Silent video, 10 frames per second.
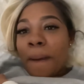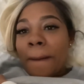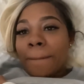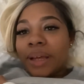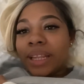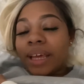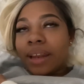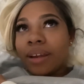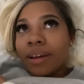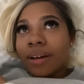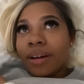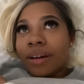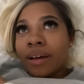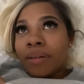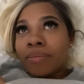But then
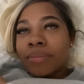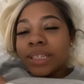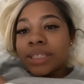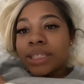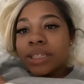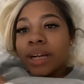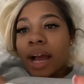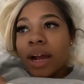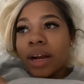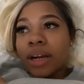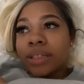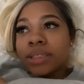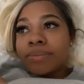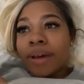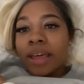um, my sister got her
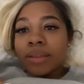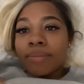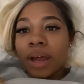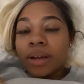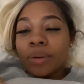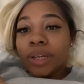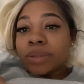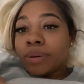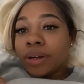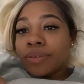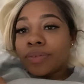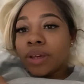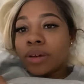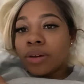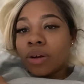some Bath and Body Works perfume